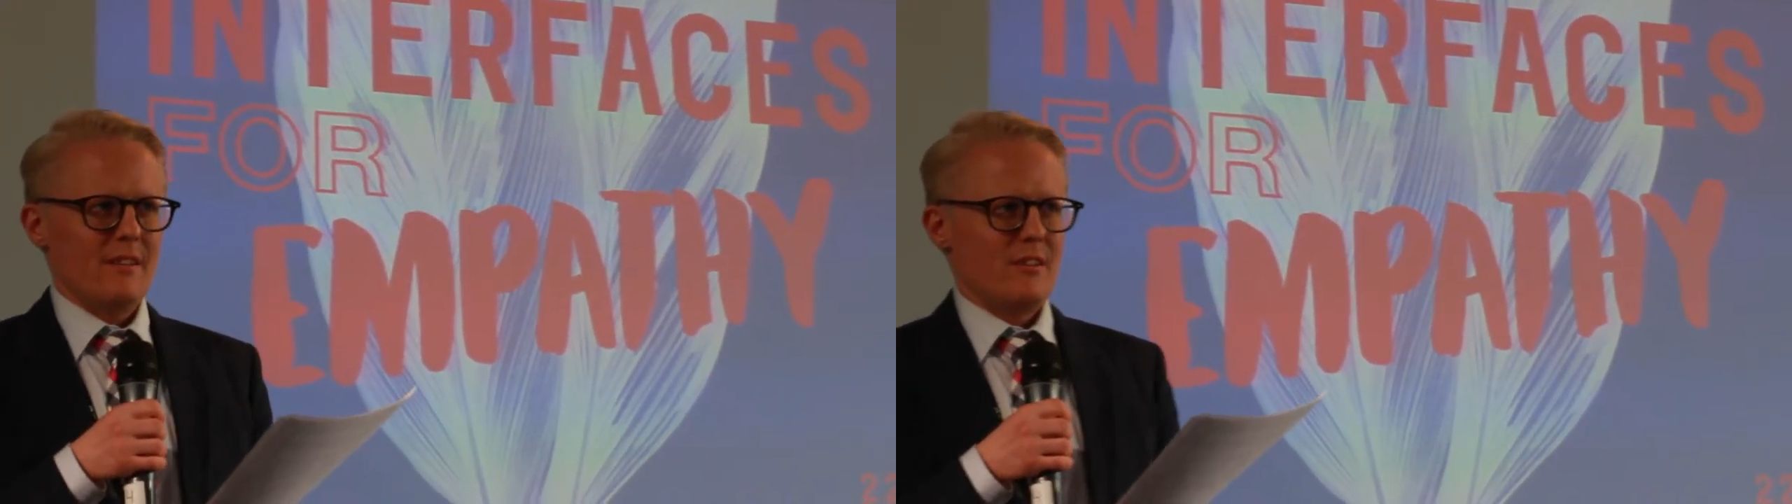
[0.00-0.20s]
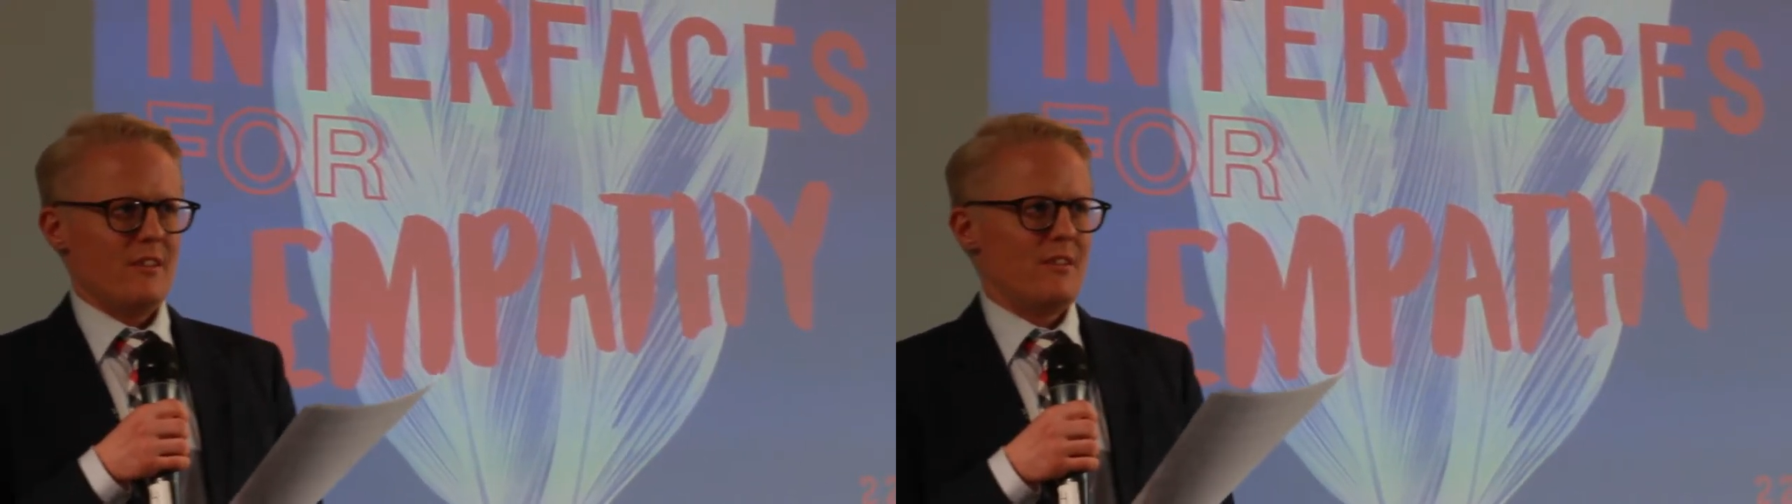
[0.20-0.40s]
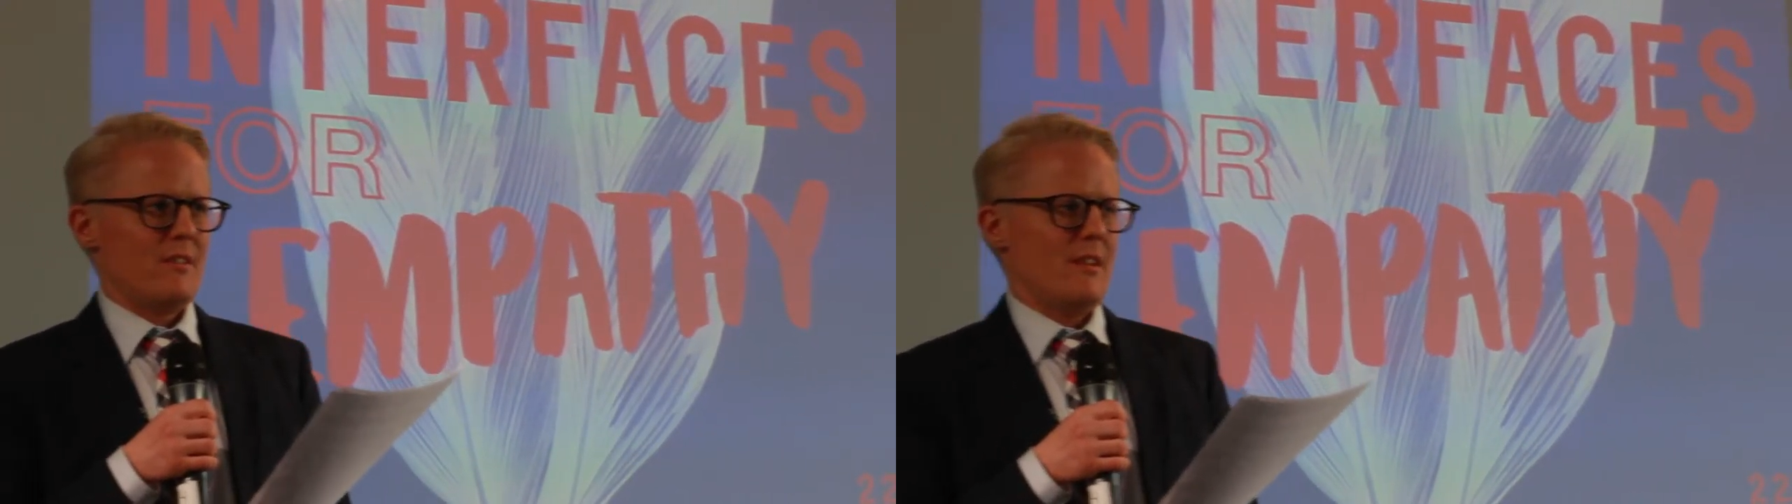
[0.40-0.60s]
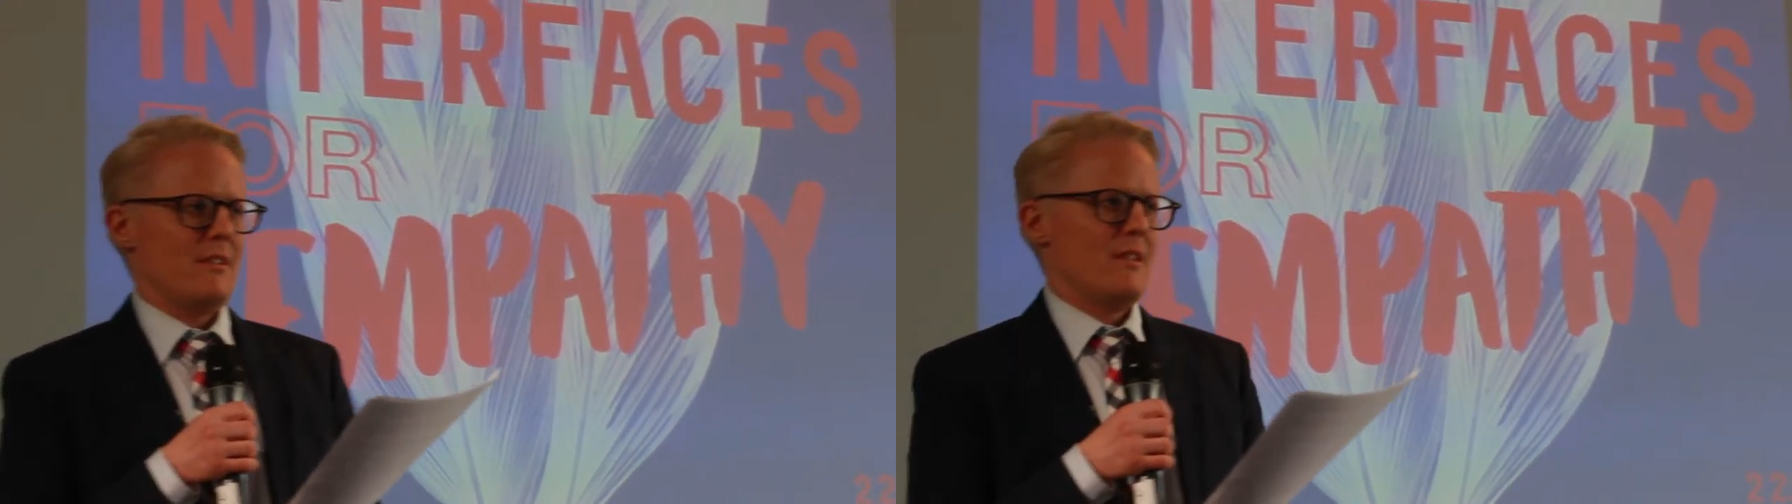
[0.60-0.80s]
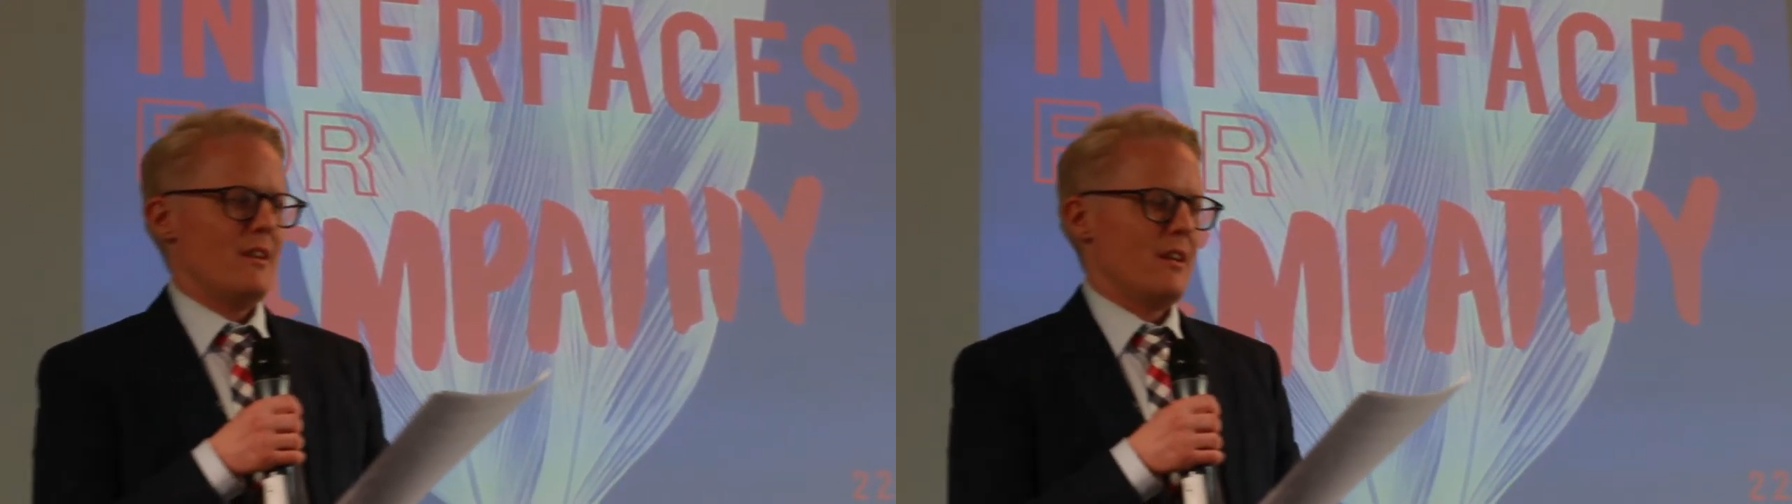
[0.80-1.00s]
It's, it's,
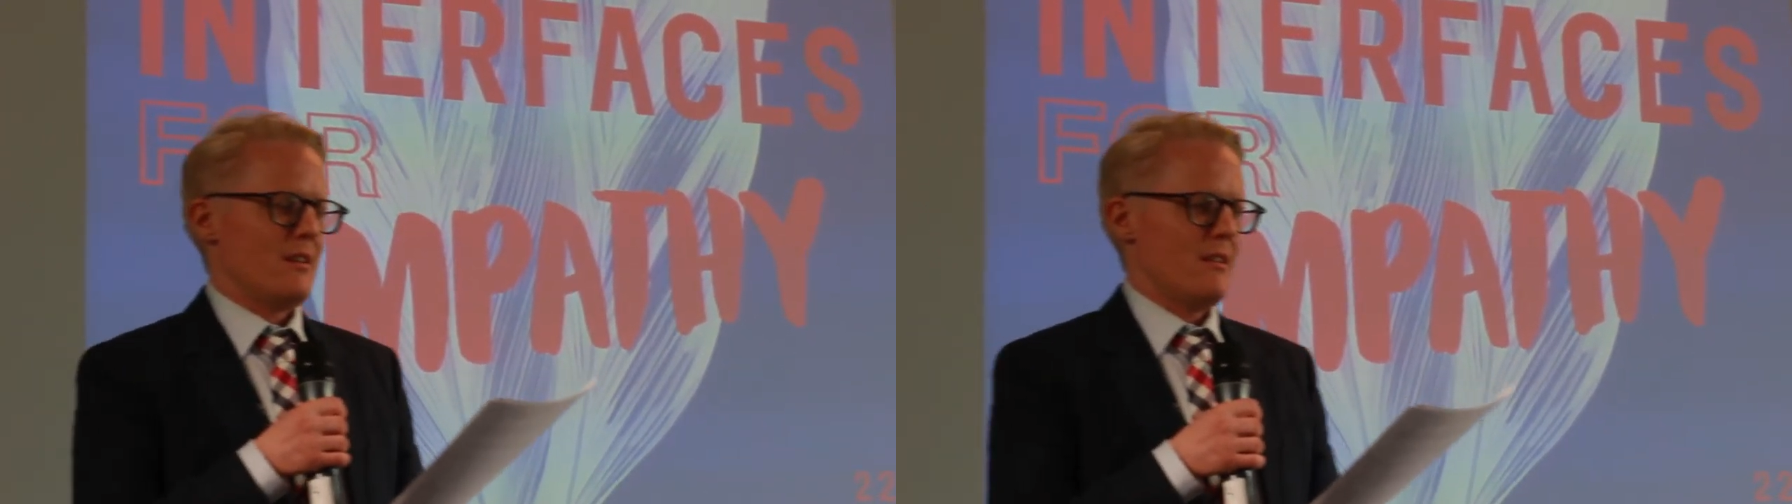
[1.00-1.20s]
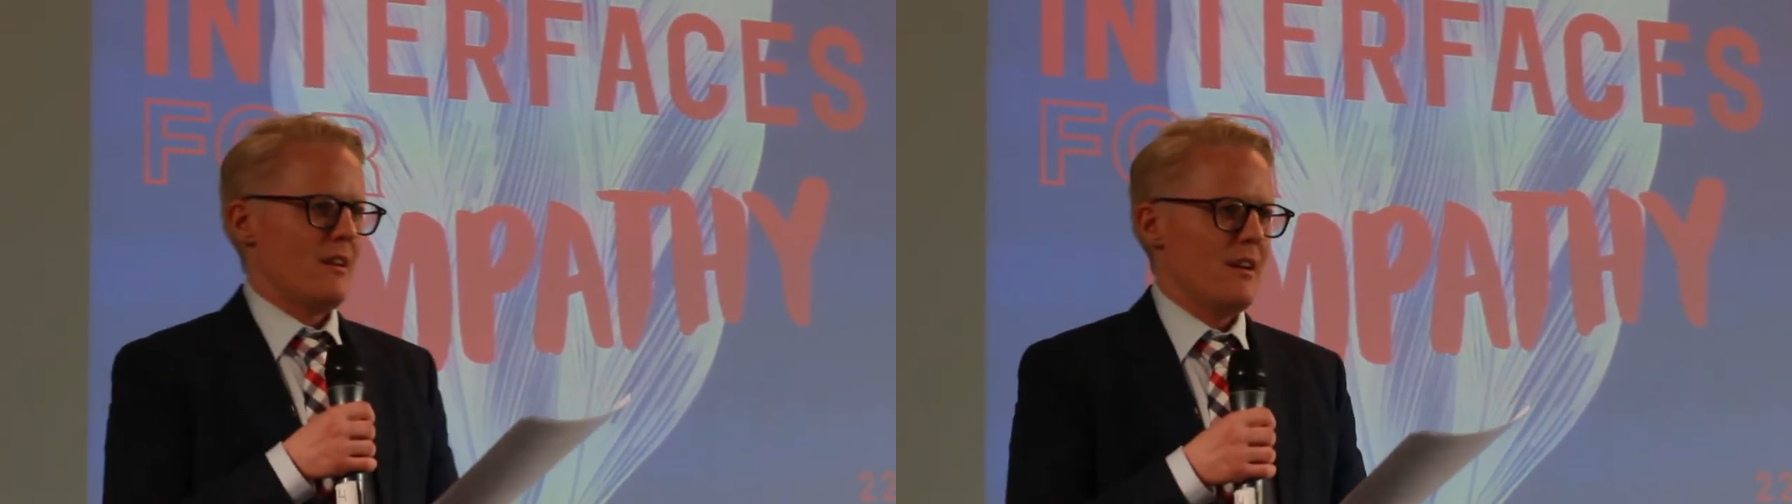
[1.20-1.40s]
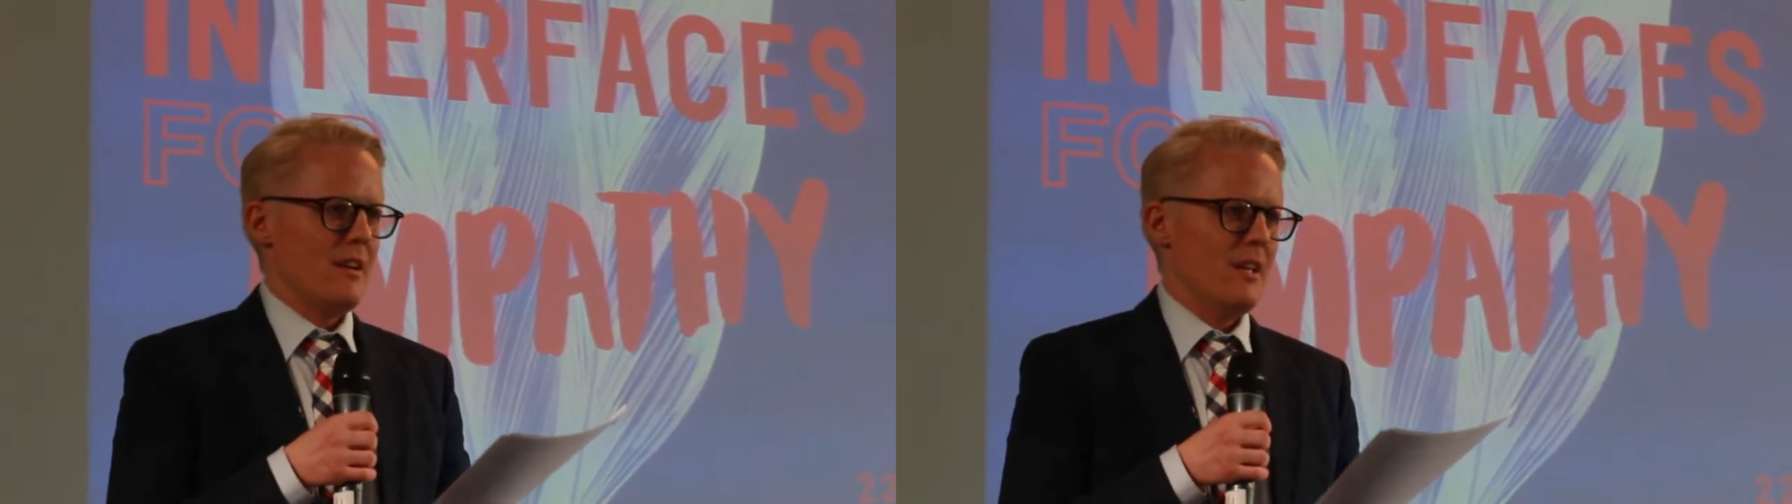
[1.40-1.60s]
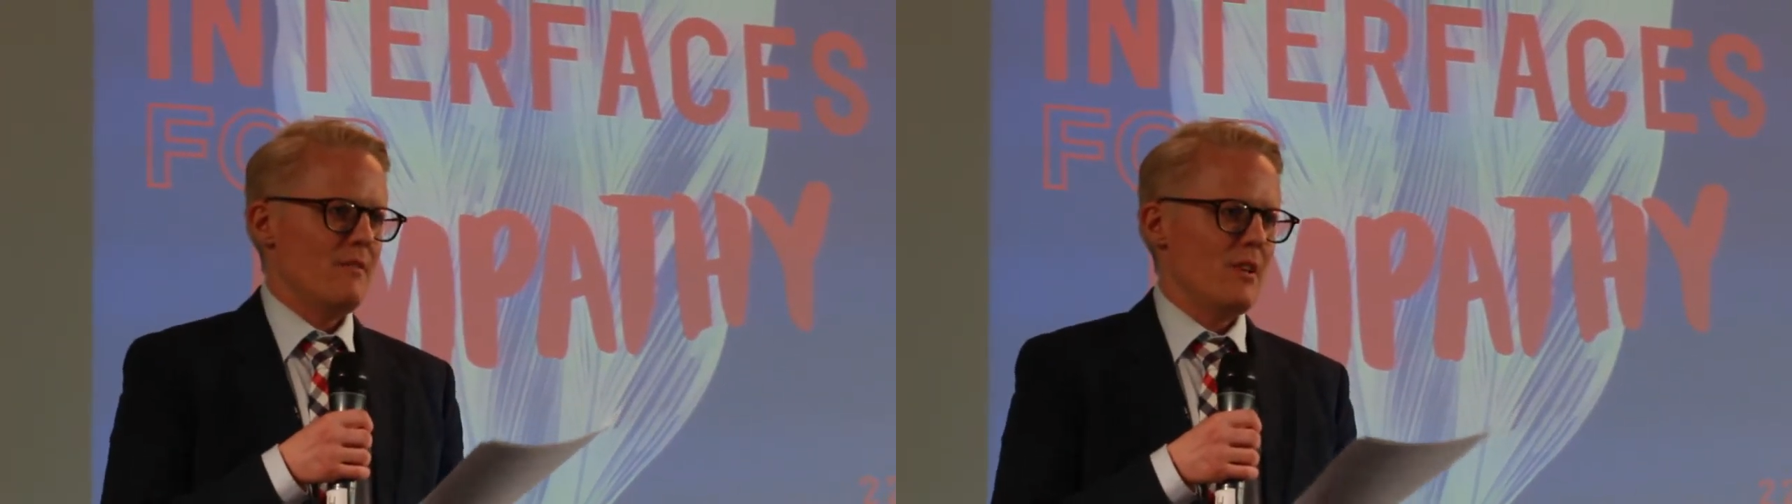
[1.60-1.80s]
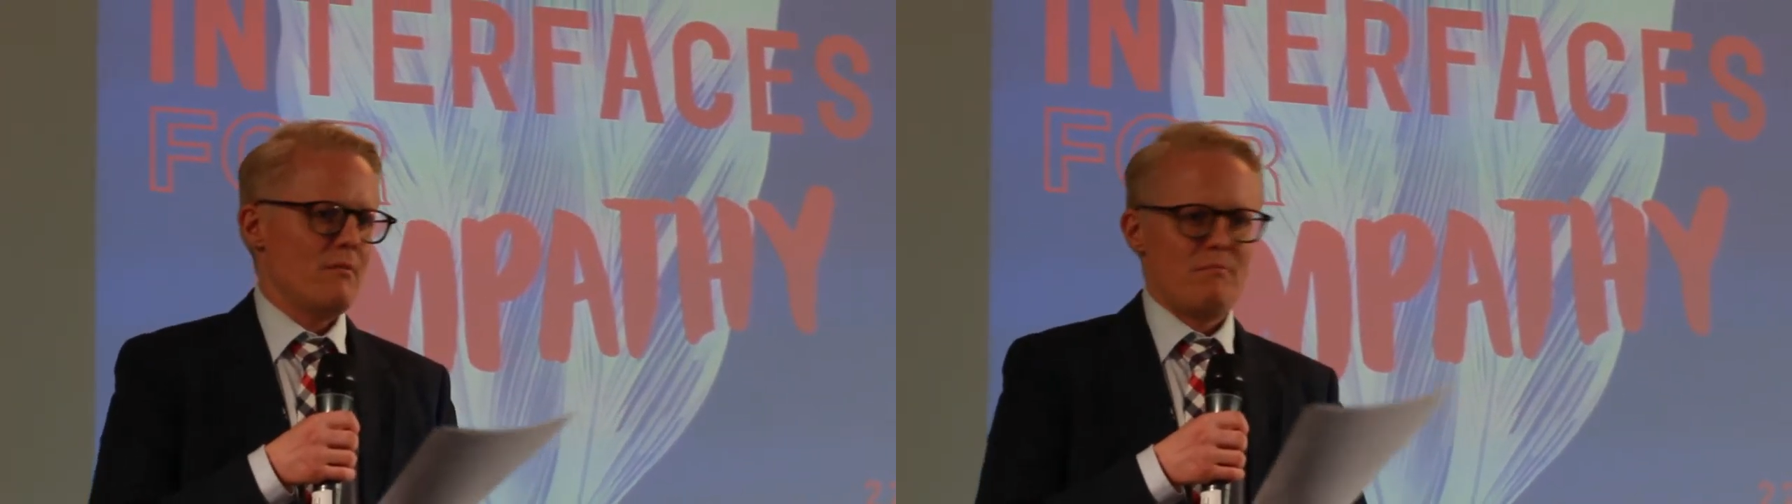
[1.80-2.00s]
it's like uh,
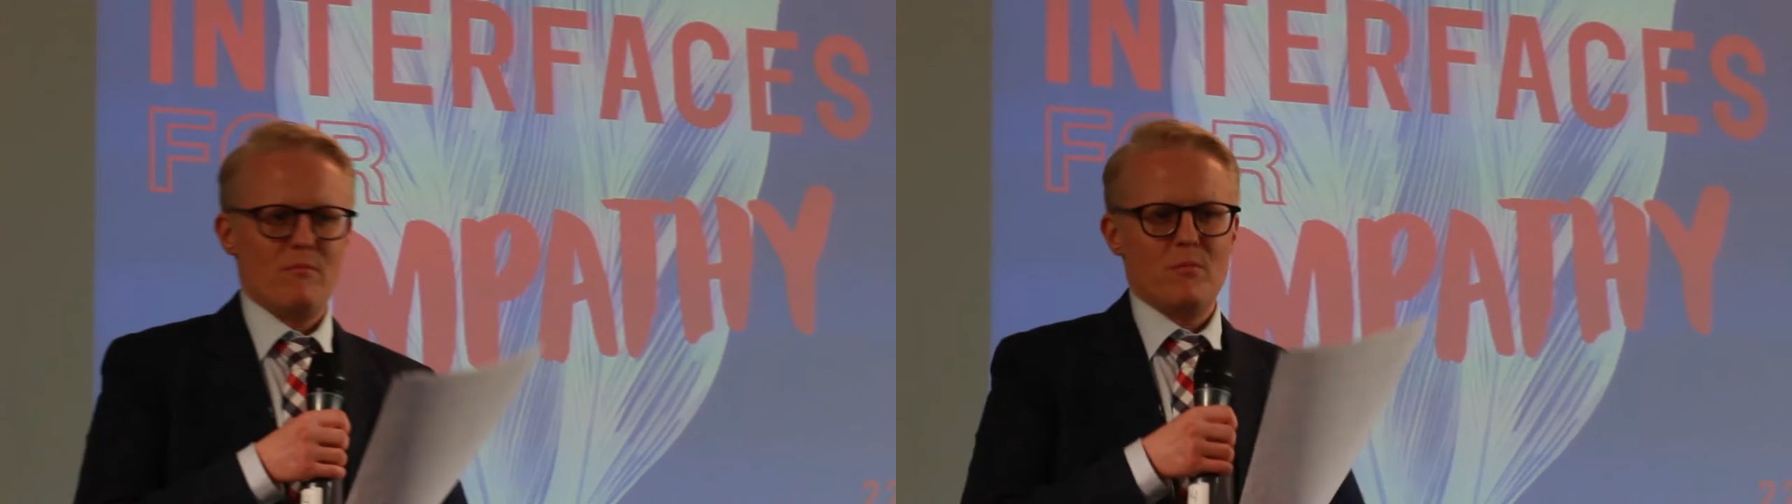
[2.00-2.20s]
even